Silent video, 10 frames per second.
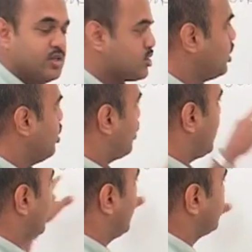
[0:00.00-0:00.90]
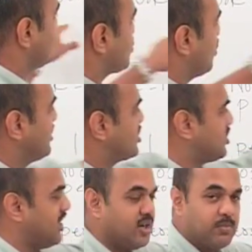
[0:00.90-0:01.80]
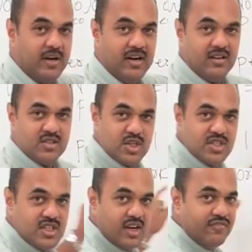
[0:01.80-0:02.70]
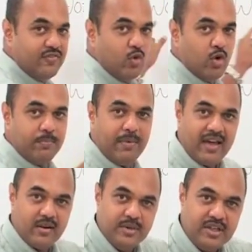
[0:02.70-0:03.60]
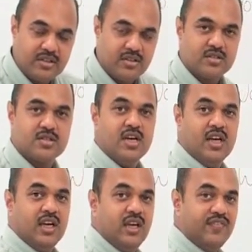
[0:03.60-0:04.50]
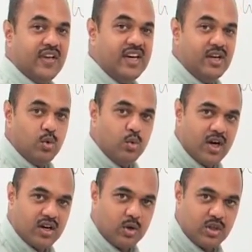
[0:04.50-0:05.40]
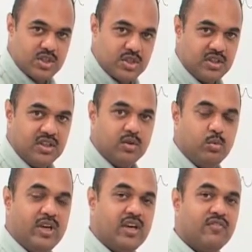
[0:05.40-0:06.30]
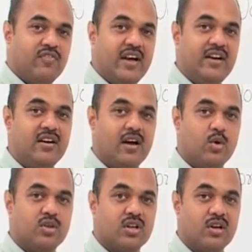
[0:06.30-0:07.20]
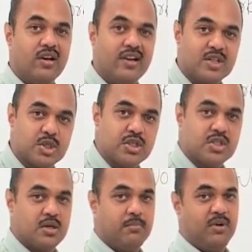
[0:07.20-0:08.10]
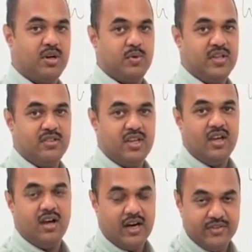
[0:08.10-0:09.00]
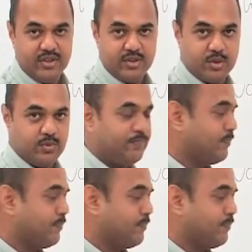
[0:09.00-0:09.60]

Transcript: so looking at this one statement, since there are four parameters, if any two are constant, we can find out the relationship between the other two.